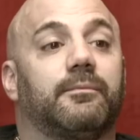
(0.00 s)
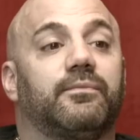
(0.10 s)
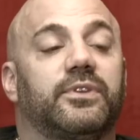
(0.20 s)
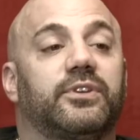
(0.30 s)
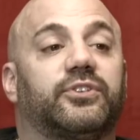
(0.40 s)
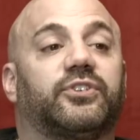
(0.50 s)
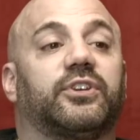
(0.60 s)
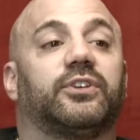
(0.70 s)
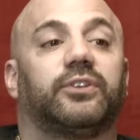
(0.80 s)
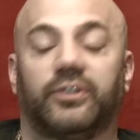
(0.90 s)
is who's
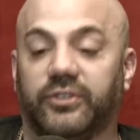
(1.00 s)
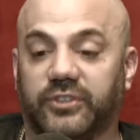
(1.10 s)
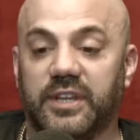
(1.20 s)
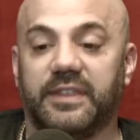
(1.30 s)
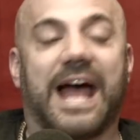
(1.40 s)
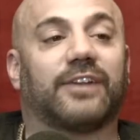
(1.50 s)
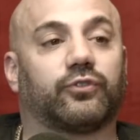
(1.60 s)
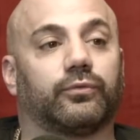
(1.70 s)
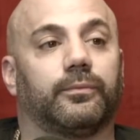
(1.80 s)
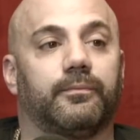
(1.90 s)
this fucking guy? We all do